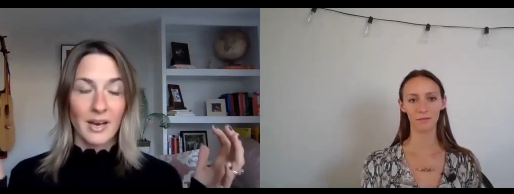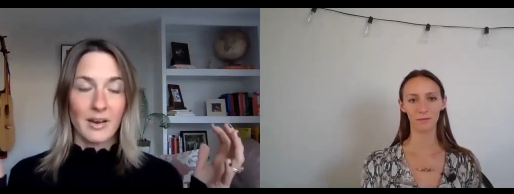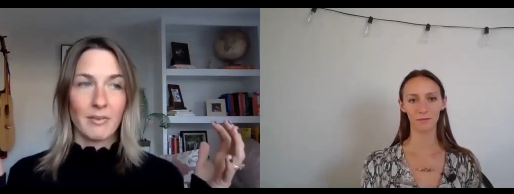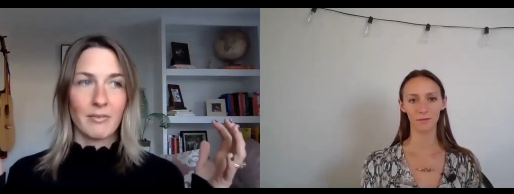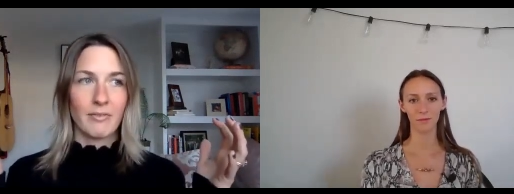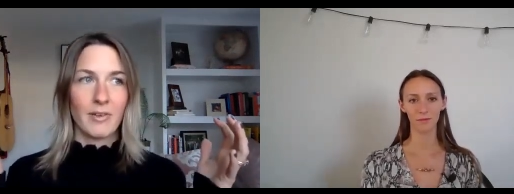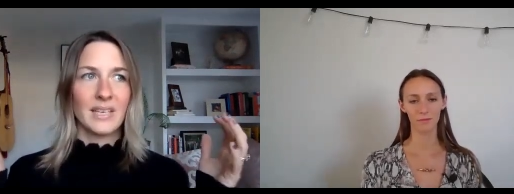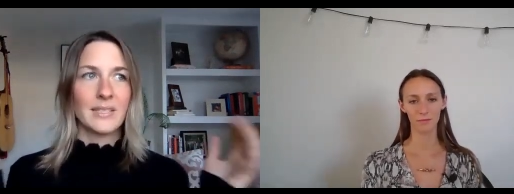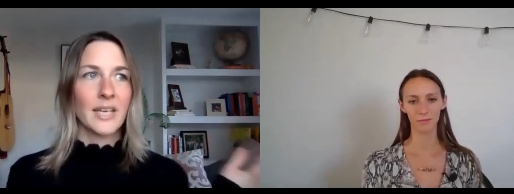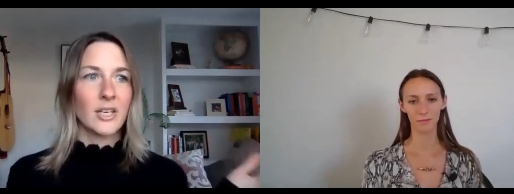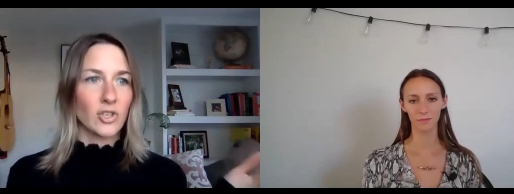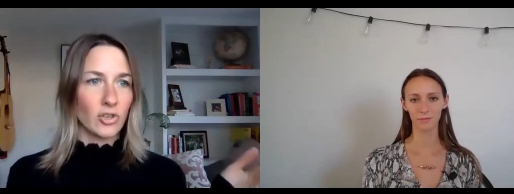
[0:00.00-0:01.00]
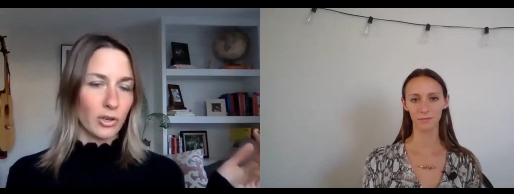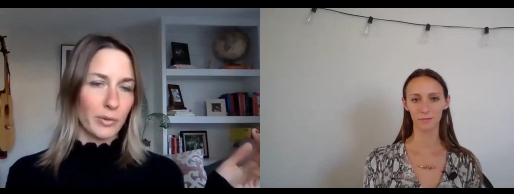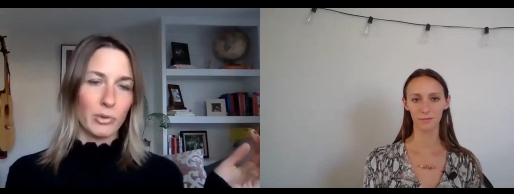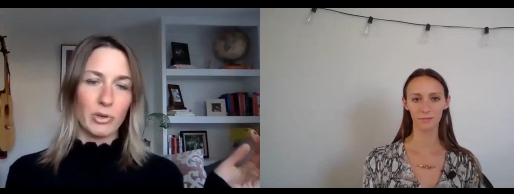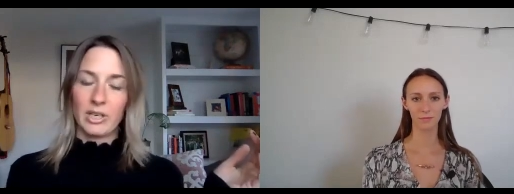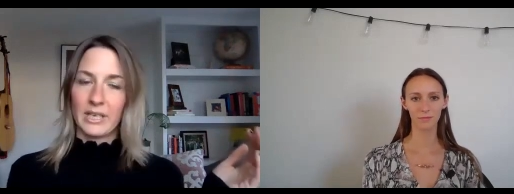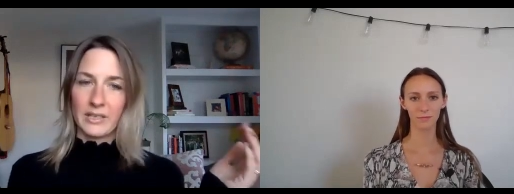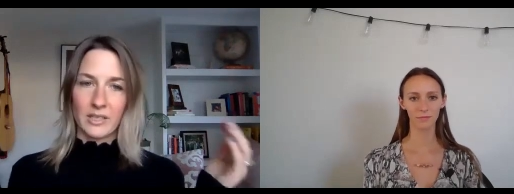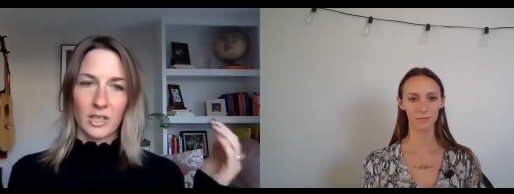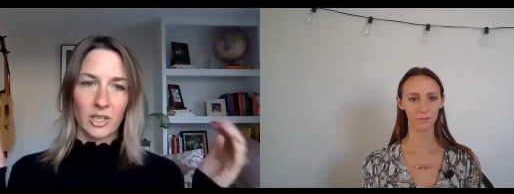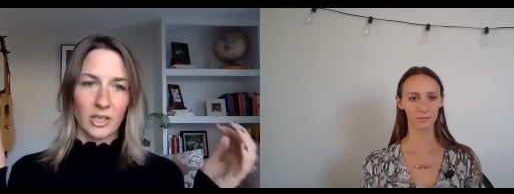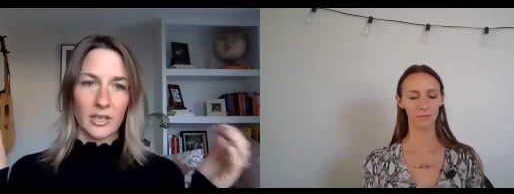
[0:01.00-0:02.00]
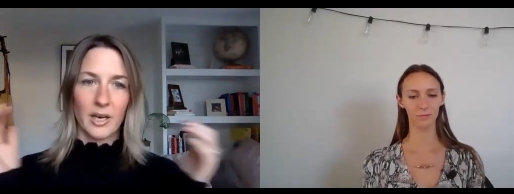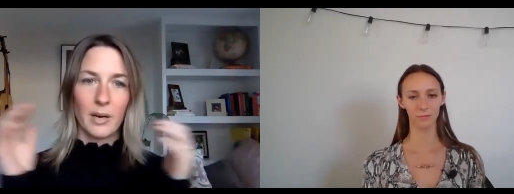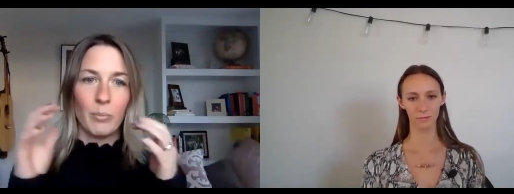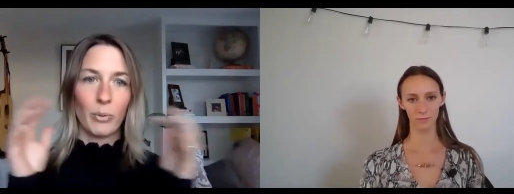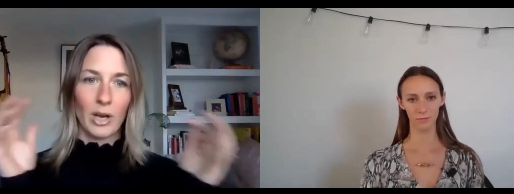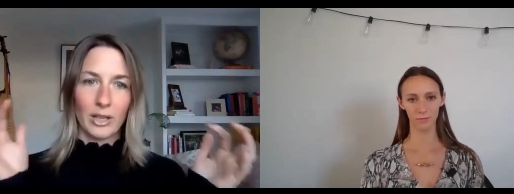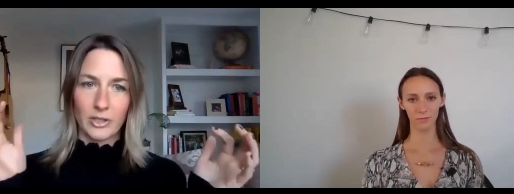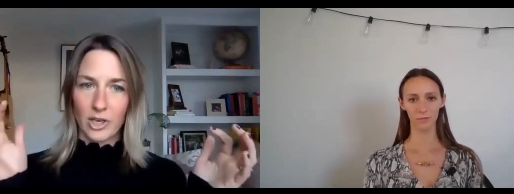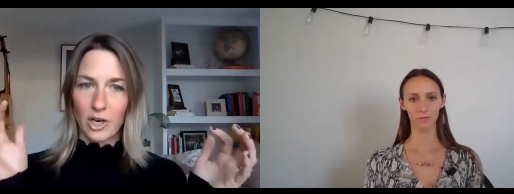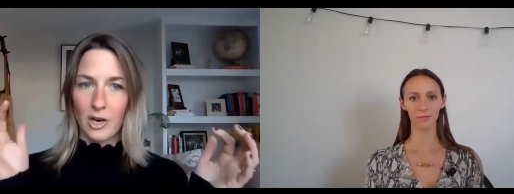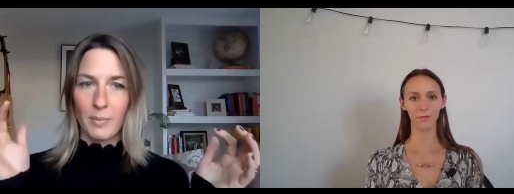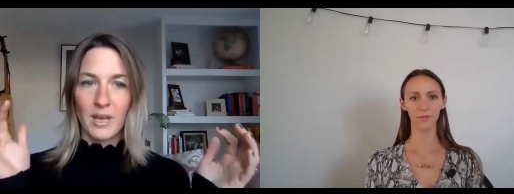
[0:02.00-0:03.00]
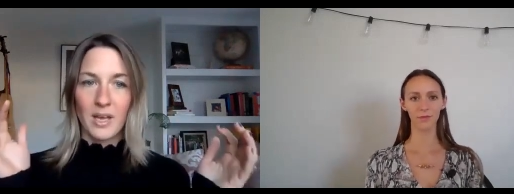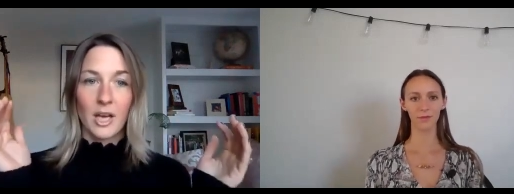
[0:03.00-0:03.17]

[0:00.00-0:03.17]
Speaker 1: of intentional community is a good umbrella term.